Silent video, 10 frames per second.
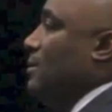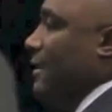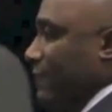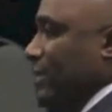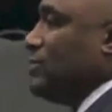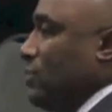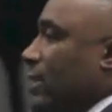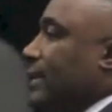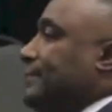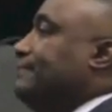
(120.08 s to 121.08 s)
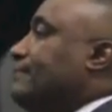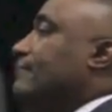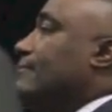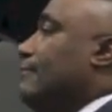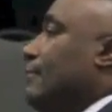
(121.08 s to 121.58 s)
never gets the credit.
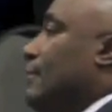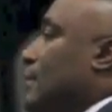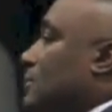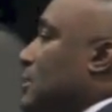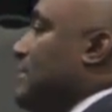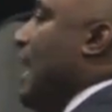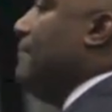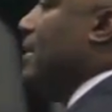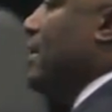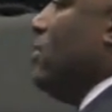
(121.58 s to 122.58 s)
Sometimes the